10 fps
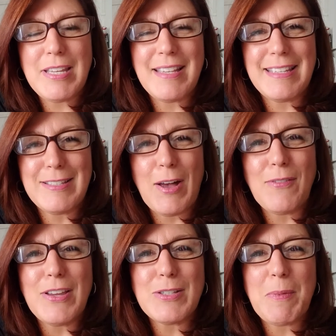as is
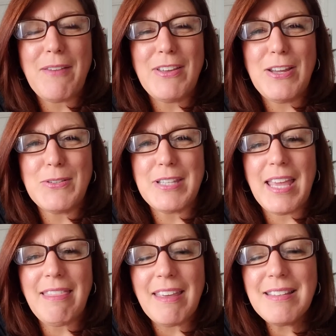obvious by videos
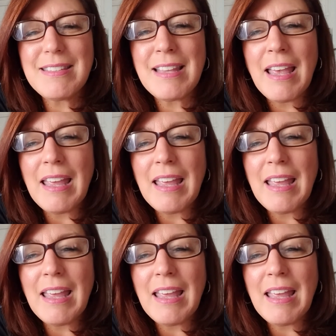like this.